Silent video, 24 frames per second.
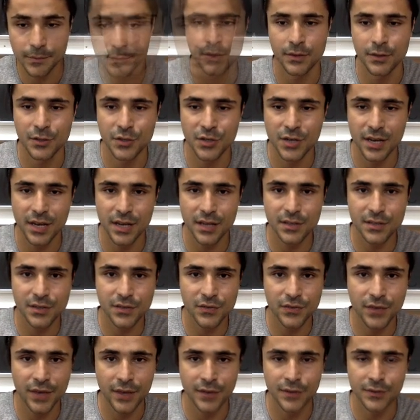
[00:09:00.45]
And the change
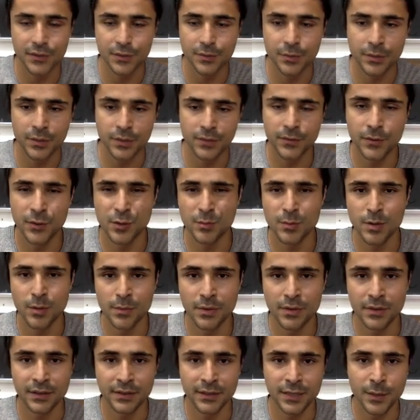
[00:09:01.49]
of entropy, if you
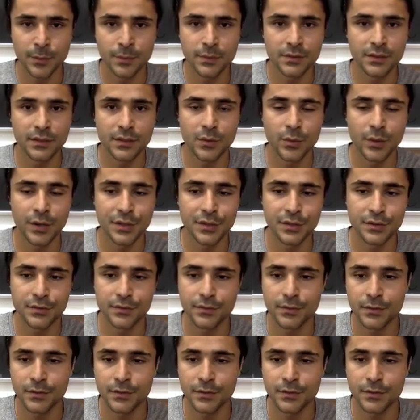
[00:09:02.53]
remember the Gibbs equation